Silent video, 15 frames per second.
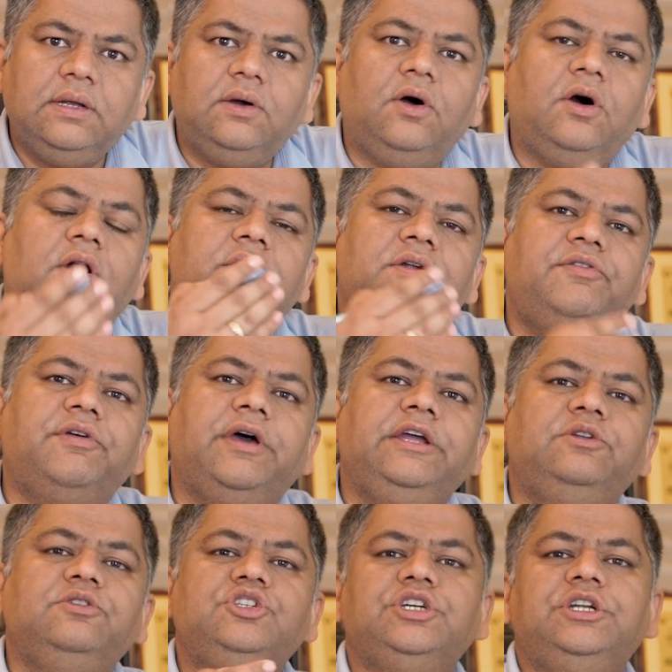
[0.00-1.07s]
or try
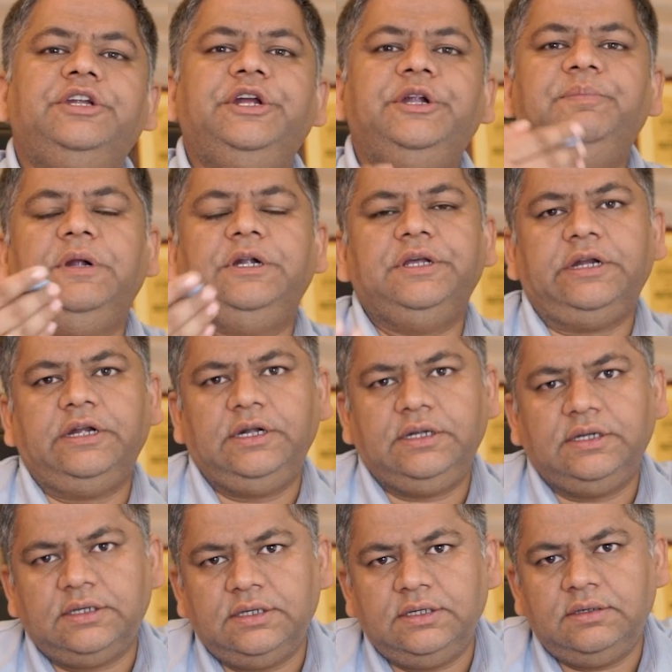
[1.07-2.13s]
to generate better
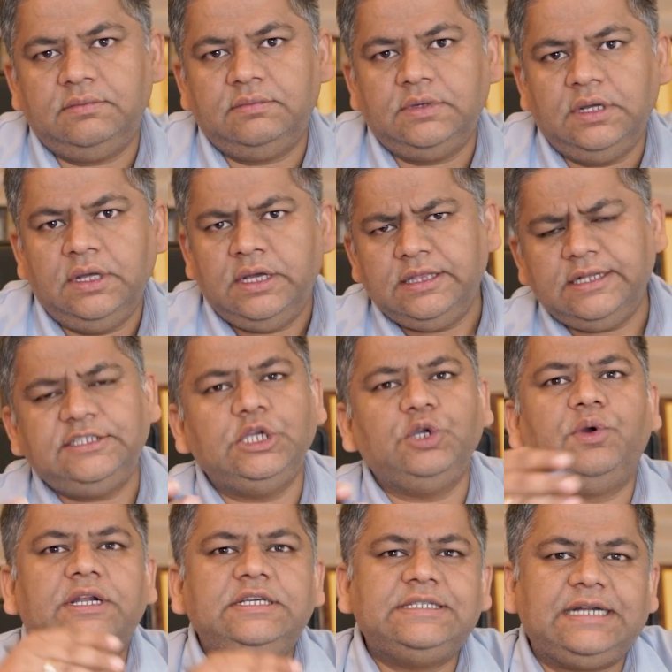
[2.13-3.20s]
return. Let's say
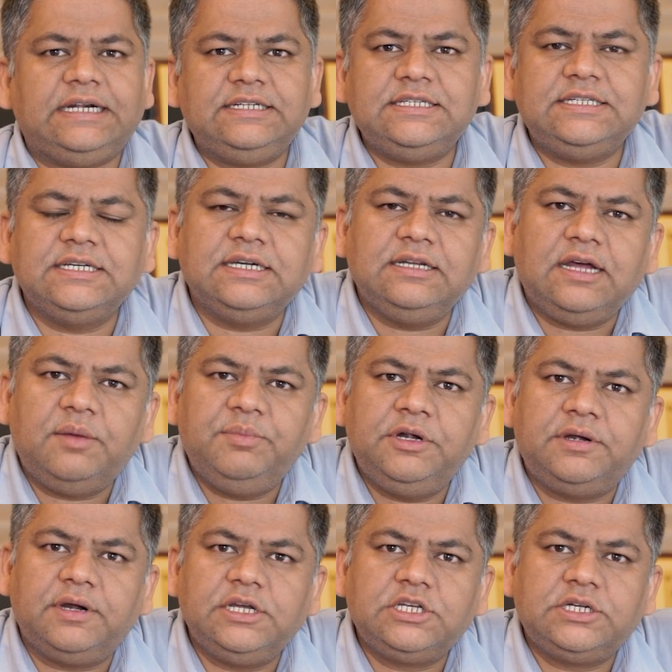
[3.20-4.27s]
you are a statistical
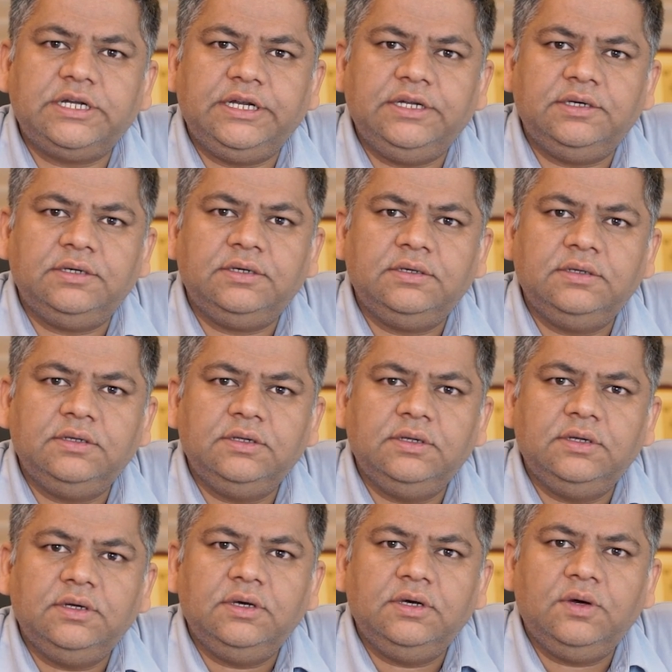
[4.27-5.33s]
arbitrage trader.
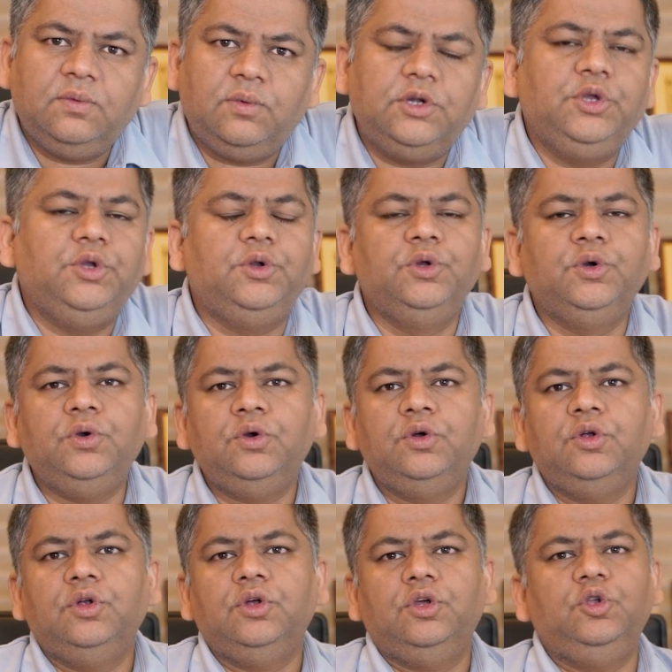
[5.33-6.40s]
What do?
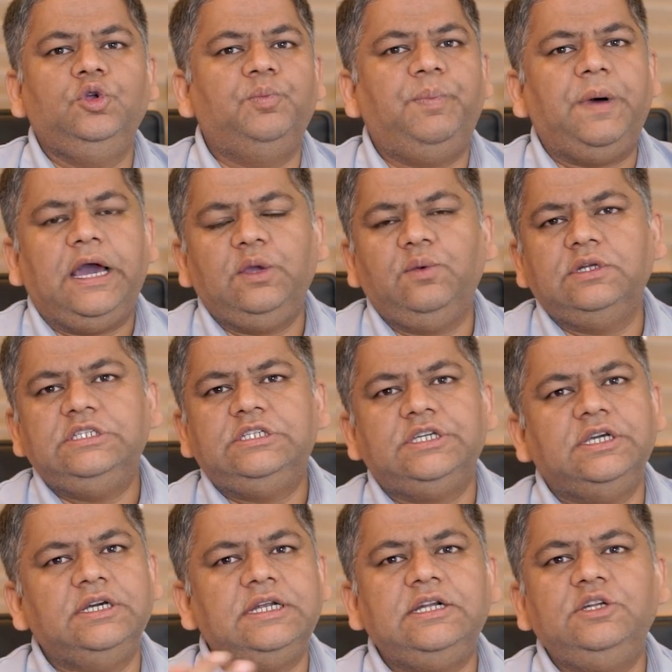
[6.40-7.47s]
You buy one
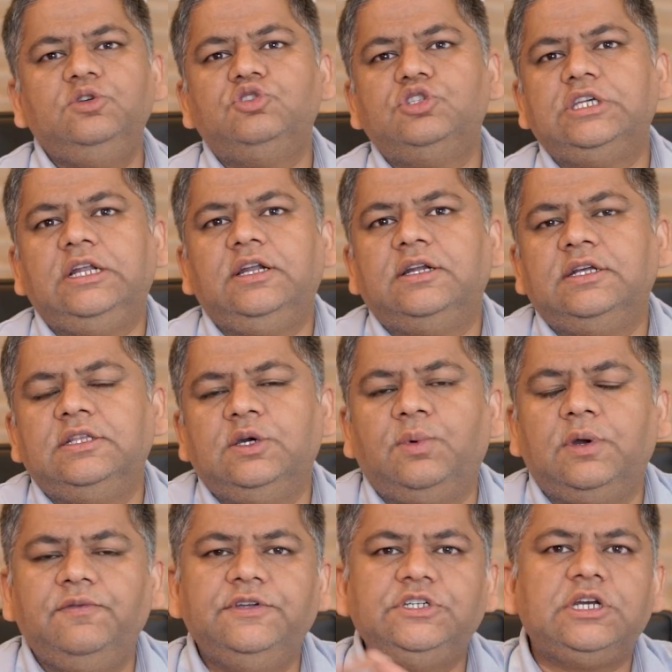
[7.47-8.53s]
share and you sell another
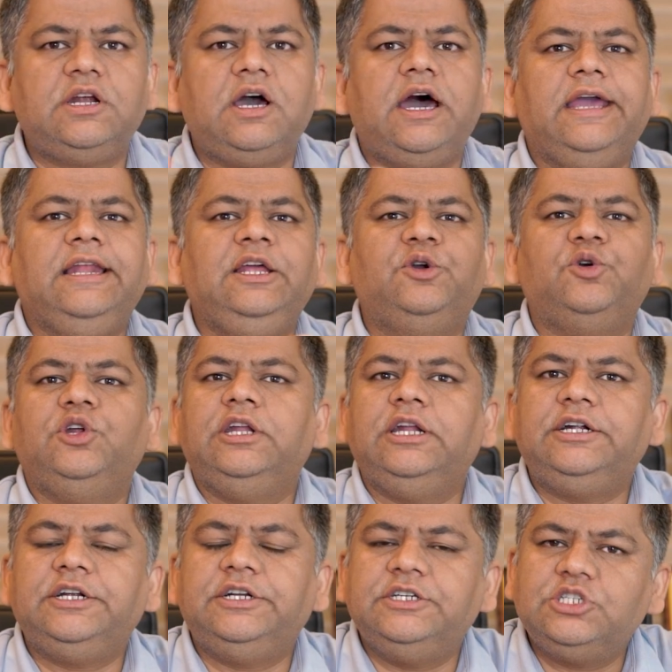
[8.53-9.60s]
one, which are highly
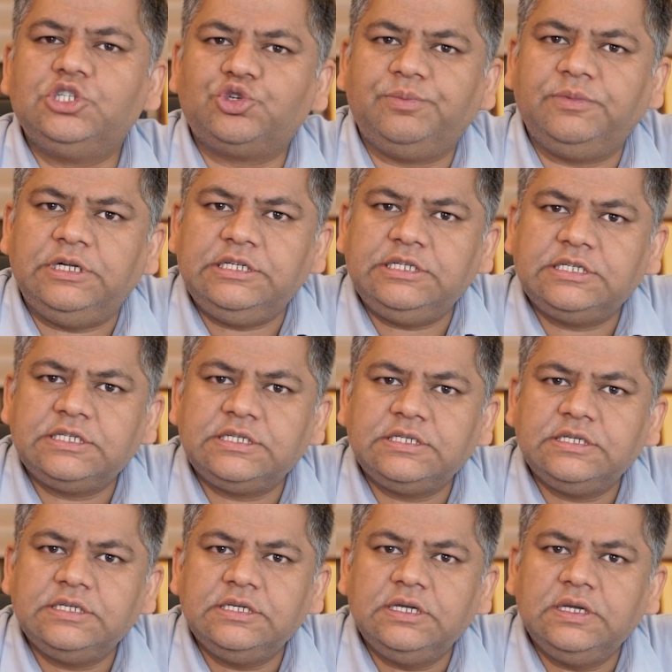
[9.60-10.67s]
correlated instruments.
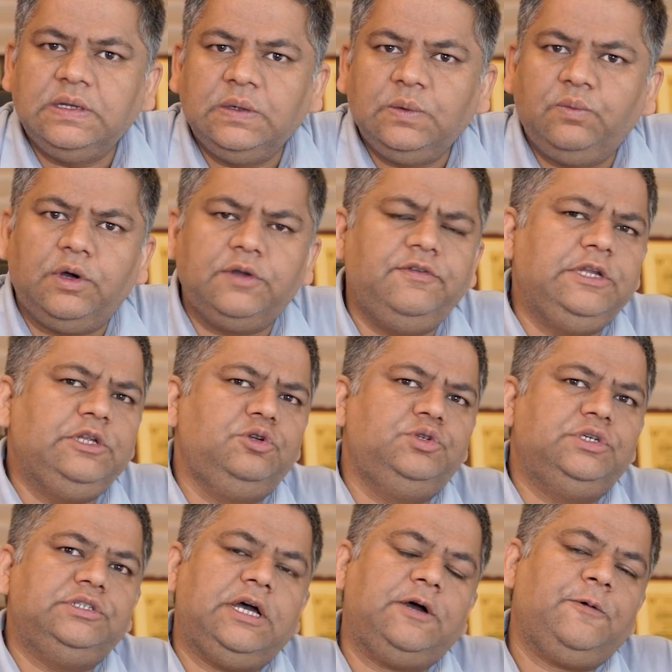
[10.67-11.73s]
What will you
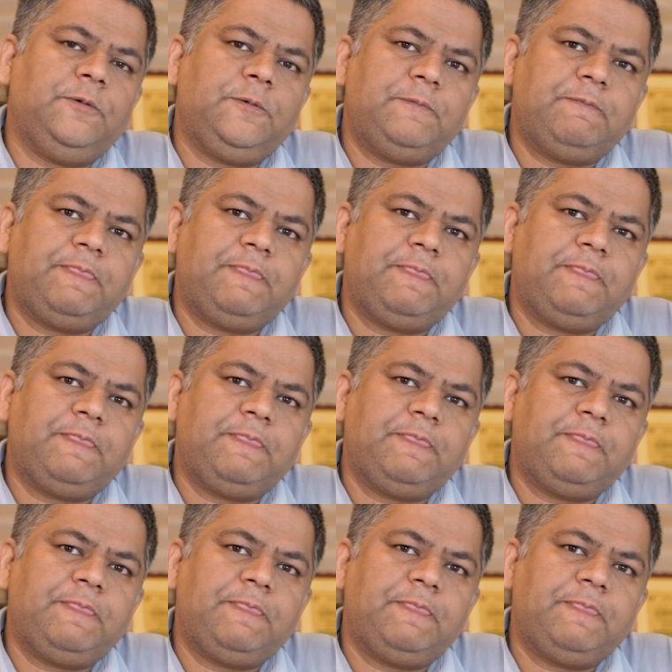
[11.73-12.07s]
do now?